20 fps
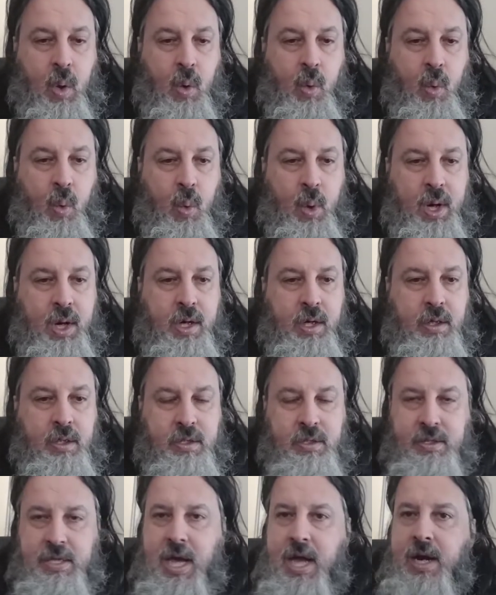
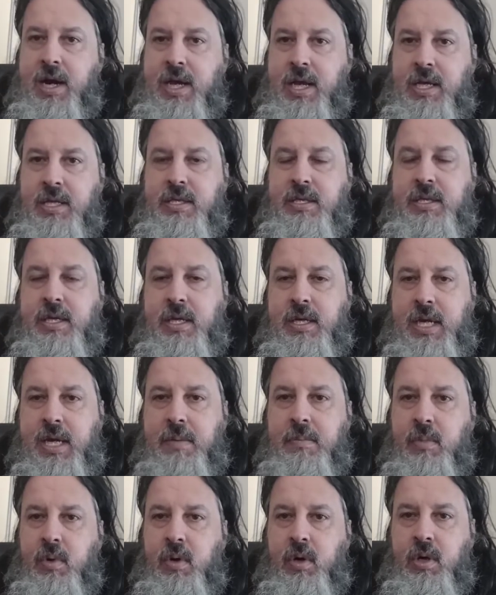where Saturday and
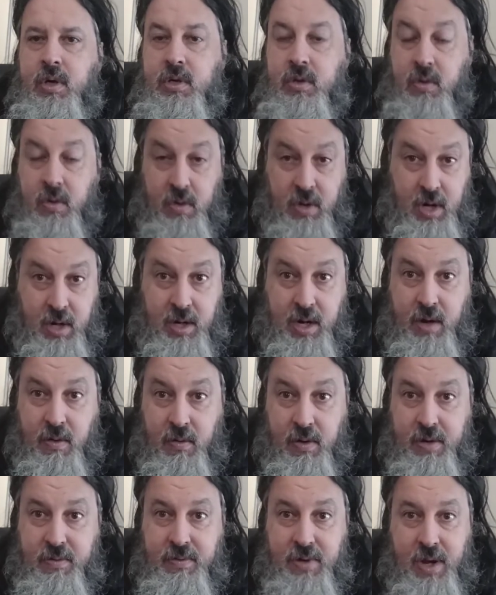Sunday merge, or
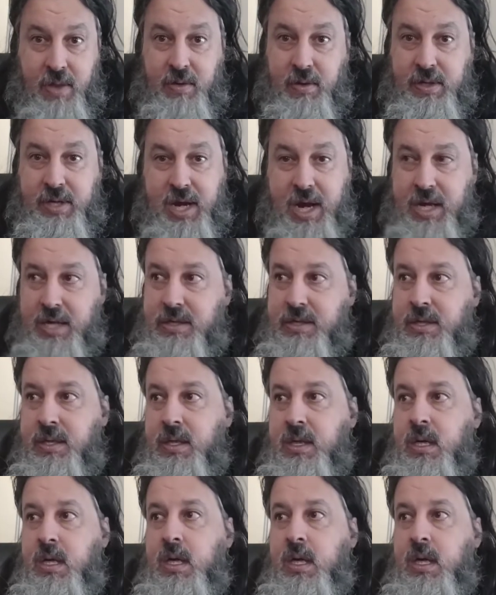even other days.